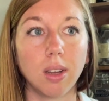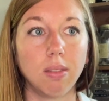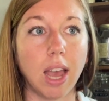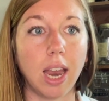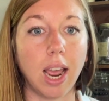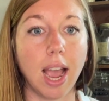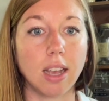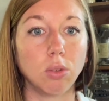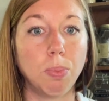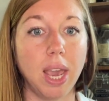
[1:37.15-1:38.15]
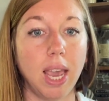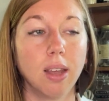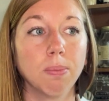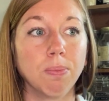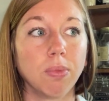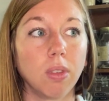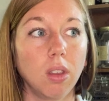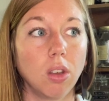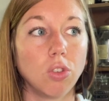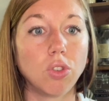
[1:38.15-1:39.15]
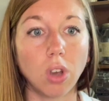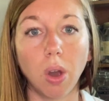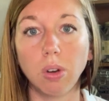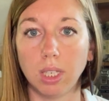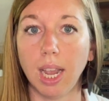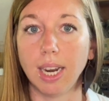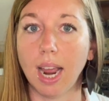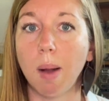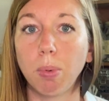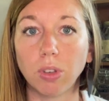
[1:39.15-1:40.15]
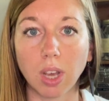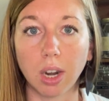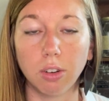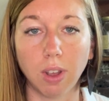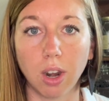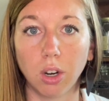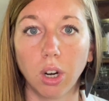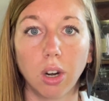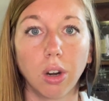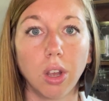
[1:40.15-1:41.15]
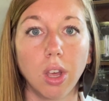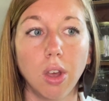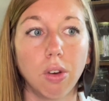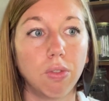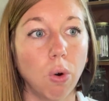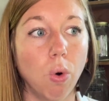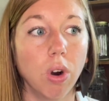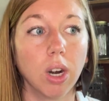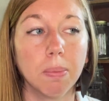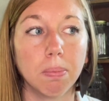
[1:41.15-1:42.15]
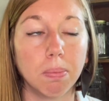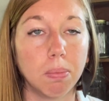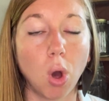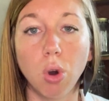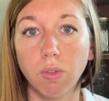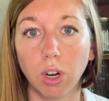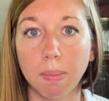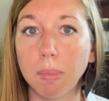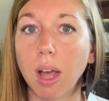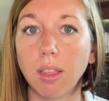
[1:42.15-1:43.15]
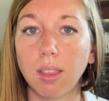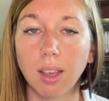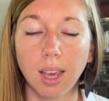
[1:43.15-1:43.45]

that has been soaked in apple cider vinegar for over a month.